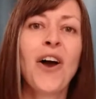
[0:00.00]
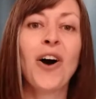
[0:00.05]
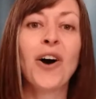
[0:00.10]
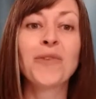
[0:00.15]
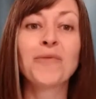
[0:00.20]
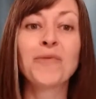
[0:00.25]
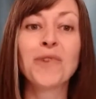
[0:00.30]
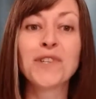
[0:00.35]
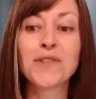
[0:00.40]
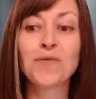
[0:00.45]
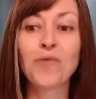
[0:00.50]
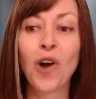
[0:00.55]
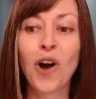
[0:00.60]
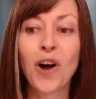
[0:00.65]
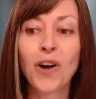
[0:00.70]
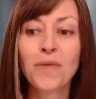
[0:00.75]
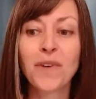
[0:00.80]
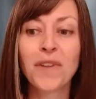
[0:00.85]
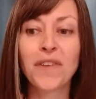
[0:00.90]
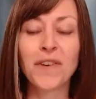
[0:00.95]
on what's
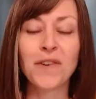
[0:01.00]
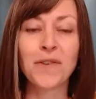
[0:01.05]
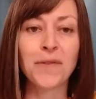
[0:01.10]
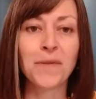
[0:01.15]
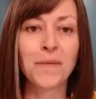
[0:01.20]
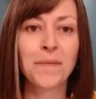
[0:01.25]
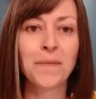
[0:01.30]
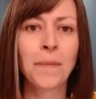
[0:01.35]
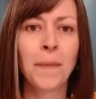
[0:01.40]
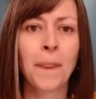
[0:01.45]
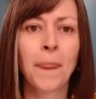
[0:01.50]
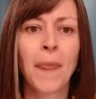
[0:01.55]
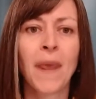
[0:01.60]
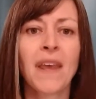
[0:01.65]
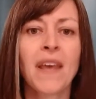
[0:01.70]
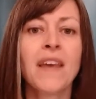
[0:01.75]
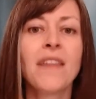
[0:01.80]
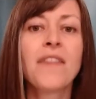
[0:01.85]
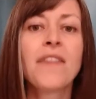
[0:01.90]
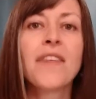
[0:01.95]
wrong with you,
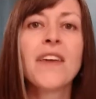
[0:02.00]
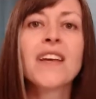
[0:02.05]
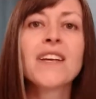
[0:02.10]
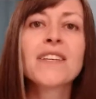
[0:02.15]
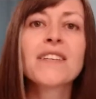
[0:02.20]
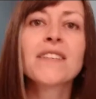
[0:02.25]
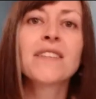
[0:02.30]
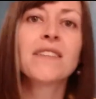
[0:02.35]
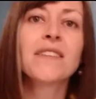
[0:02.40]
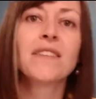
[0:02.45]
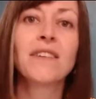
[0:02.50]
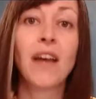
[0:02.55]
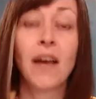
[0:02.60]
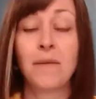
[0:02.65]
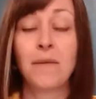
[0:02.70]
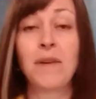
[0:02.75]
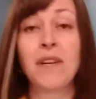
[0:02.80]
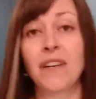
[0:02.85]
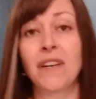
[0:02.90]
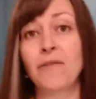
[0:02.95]

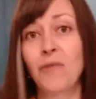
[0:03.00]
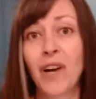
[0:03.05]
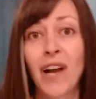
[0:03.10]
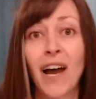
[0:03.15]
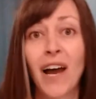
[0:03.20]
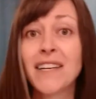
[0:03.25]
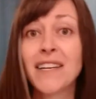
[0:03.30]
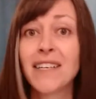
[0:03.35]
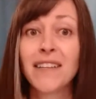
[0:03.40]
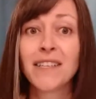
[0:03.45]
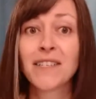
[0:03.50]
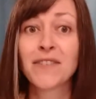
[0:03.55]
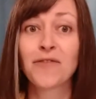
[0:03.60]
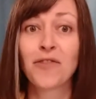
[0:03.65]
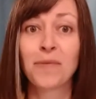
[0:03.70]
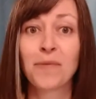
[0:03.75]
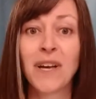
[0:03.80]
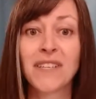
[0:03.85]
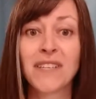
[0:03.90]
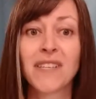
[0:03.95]
when I did this
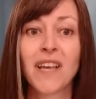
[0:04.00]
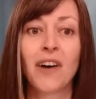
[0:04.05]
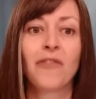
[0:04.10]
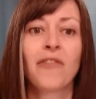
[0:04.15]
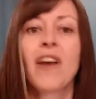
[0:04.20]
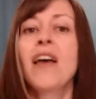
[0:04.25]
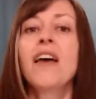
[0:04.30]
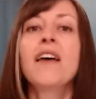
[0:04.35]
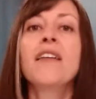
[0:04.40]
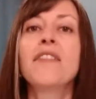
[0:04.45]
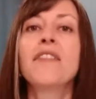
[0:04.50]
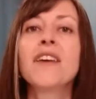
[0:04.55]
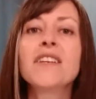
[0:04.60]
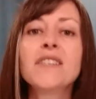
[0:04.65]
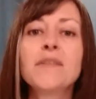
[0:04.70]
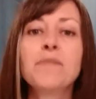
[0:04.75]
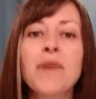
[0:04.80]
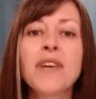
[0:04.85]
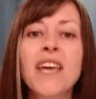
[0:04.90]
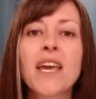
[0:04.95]
for myself,
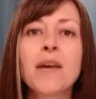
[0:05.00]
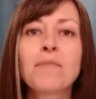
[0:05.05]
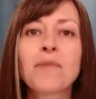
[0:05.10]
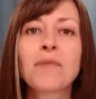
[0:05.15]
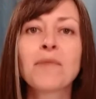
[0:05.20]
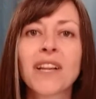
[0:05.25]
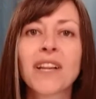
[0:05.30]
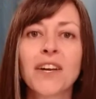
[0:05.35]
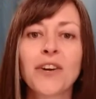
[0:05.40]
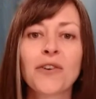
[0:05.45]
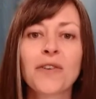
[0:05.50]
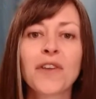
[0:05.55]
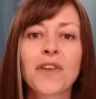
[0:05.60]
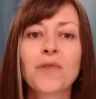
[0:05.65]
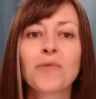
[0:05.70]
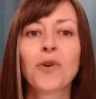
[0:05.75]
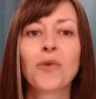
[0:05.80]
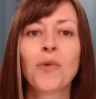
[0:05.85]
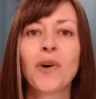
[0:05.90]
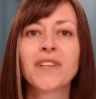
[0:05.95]
things became clear
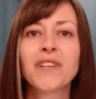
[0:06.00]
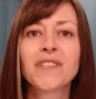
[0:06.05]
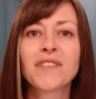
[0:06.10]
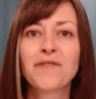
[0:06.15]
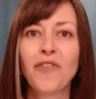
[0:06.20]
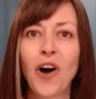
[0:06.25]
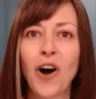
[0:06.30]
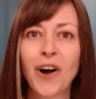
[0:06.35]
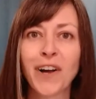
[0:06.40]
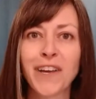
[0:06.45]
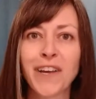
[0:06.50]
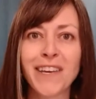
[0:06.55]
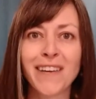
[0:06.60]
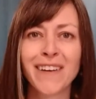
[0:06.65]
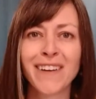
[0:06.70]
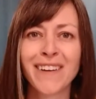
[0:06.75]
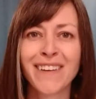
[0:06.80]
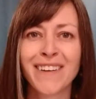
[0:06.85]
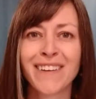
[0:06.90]
that were once foggy.